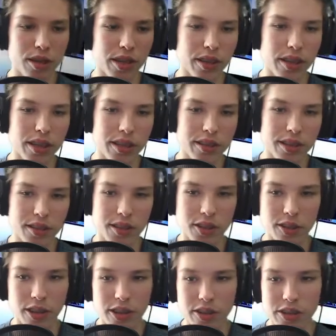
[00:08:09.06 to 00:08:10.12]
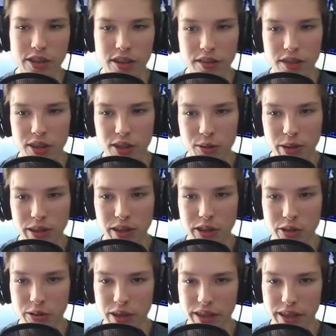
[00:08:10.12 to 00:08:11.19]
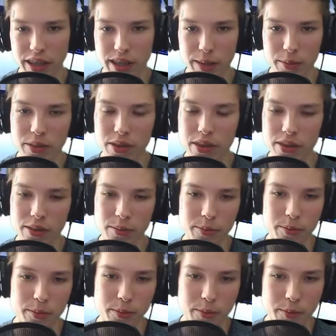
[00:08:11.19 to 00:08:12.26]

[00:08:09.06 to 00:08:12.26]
Pretty neat integration of just quickly joining games.